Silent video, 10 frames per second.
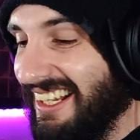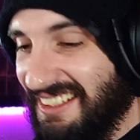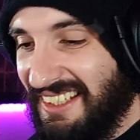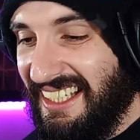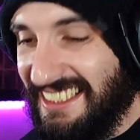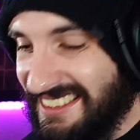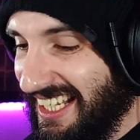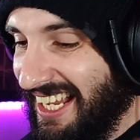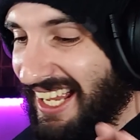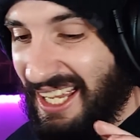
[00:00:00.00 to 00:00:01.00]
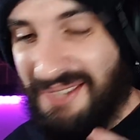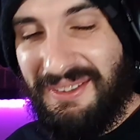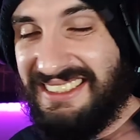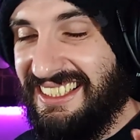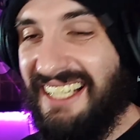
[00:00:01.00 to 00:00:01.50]
At least it
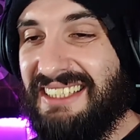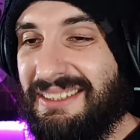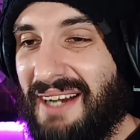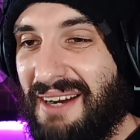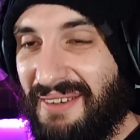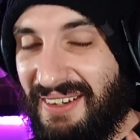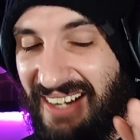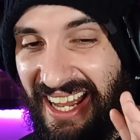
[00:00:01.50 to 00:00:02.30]
was nice weather